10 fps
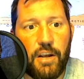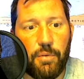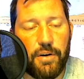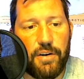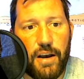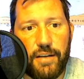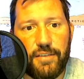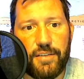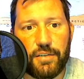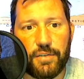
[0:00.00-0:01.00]
We're not a
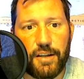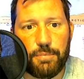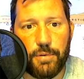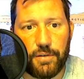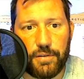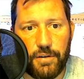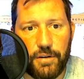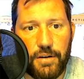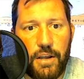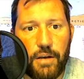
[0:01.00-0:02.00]
centralized
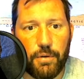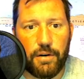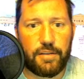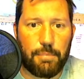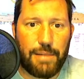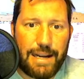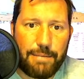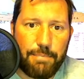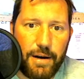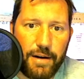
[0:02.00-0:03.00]
protocol where it is a
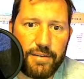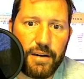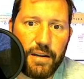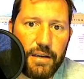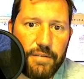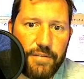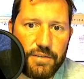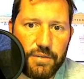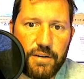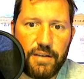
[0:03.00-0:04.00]
black box and an
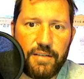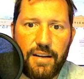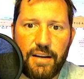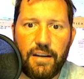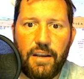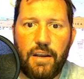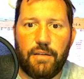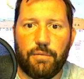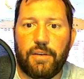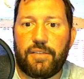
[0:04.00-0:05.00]
individual can take
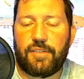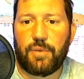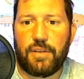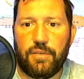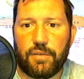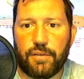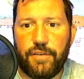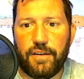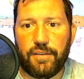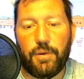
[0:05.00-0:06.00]
risks with user funds.